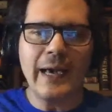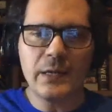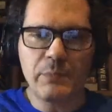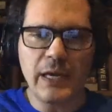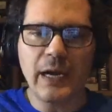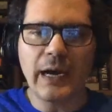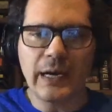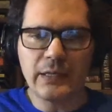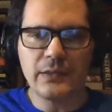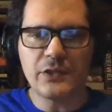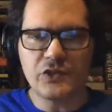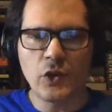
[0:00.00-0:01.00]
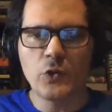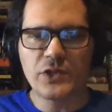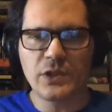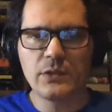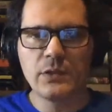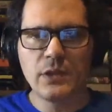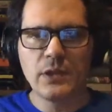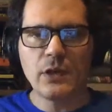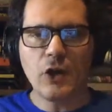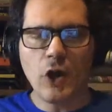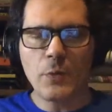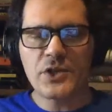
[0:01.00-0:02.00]
behind the chosen
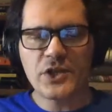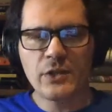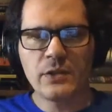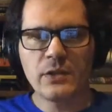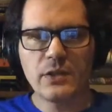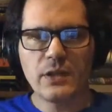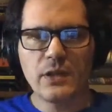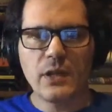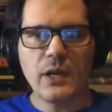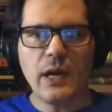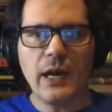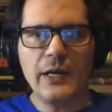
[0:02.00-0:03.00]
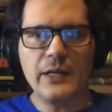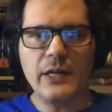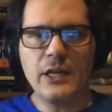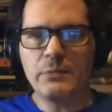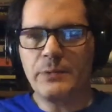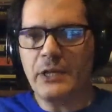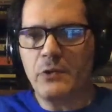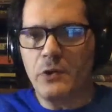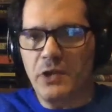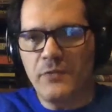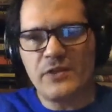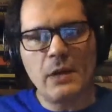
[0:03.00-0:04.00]
option, and it'll be
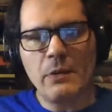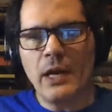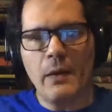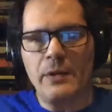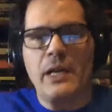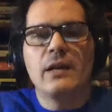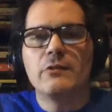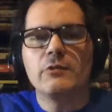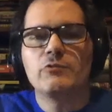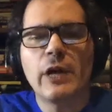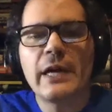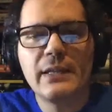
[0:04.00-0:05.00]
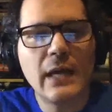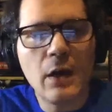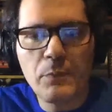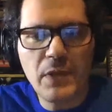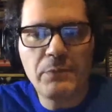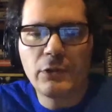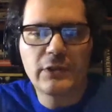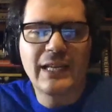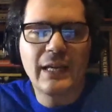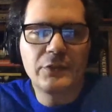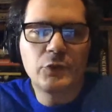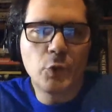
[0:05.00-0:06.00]
good. I mean, right now people
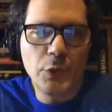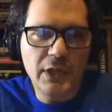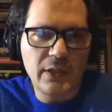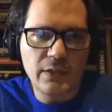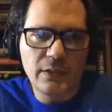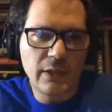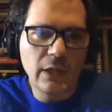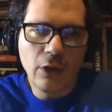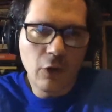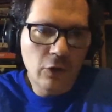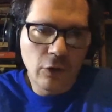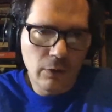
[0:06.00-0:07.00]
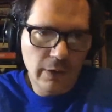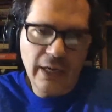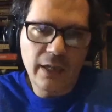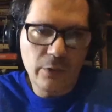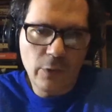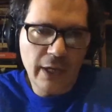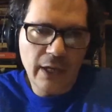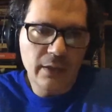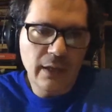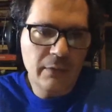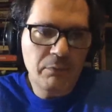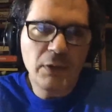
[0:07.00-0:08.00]
can tweak the logo anyway,
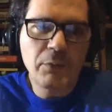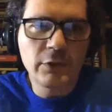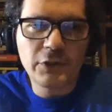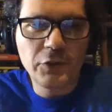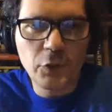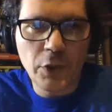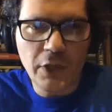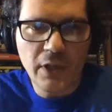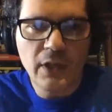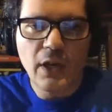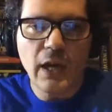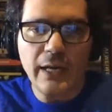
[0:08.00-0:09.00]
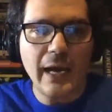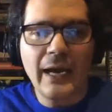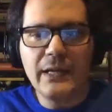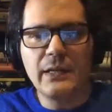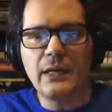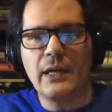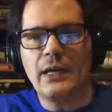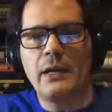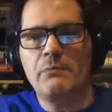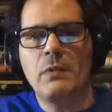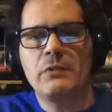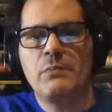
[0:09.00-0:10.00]
and people don't do it.
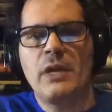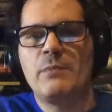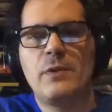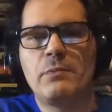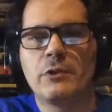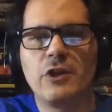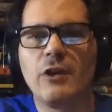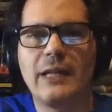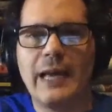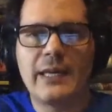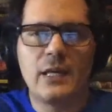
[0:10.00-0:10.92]
And many people don't like